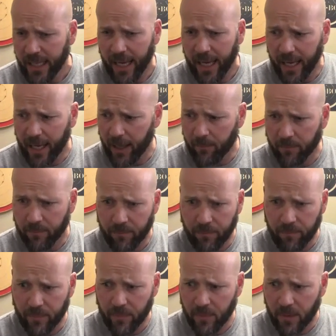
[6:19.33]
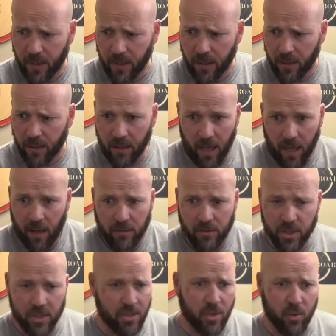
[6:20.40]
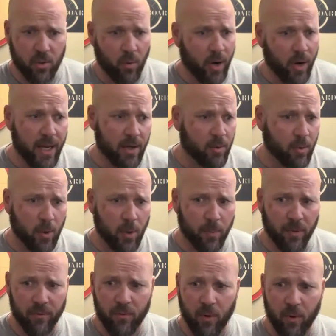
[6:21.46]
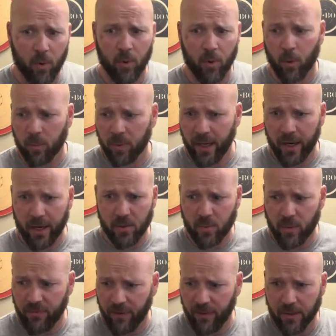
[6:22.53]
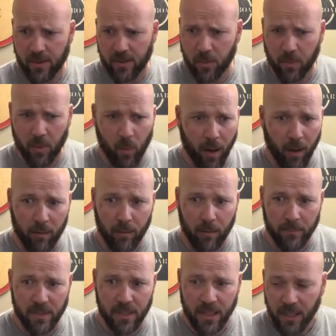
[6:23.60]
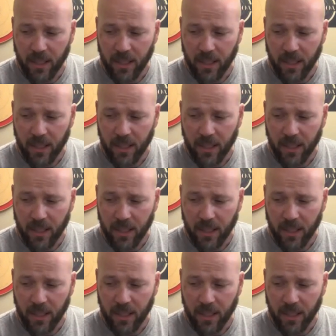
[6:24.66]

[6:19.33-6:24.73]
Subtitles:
Yeah. Just a great group of Crokinole players. We felt super welcomed.